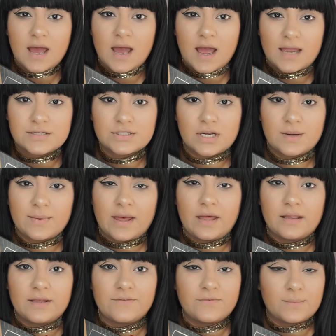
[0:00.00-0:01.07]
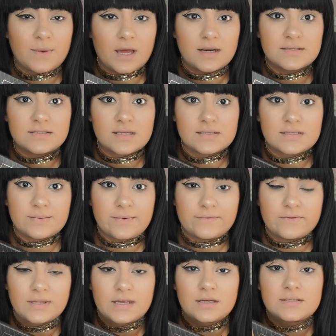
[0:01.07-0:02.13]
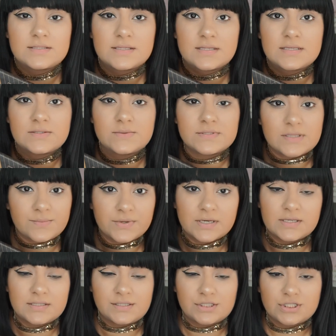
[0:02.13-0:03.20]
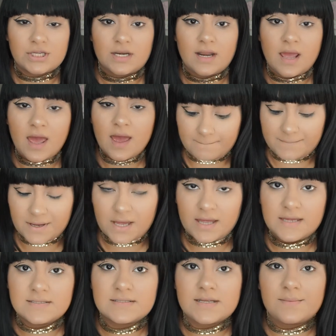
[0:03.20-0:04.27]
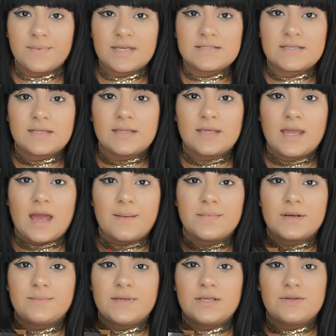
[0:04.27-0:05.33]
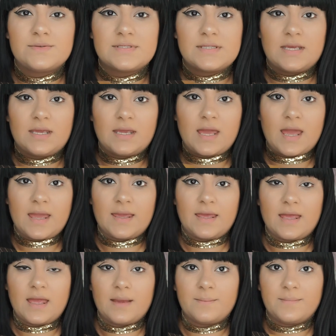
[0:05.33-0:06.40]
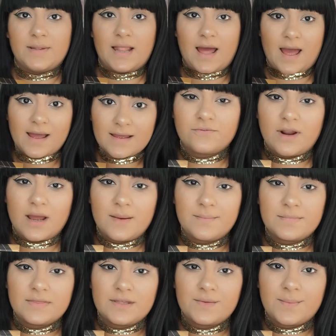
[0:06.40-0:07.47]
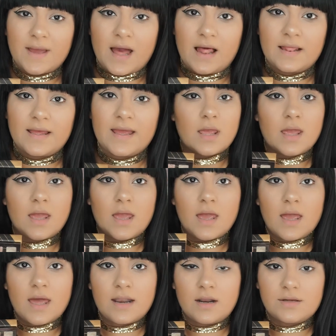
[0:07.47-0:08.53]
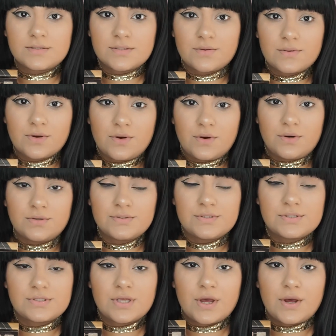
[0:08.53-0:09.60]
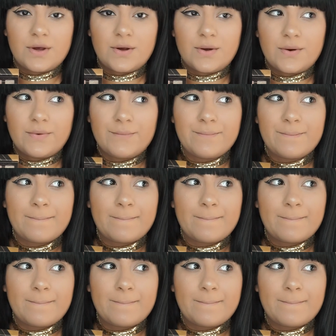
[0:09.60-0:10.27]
eyeshadow palette from Anastasia Beverly Hills. This was limited edition, but basically I'm going to be using a black from the palette and also the gold. So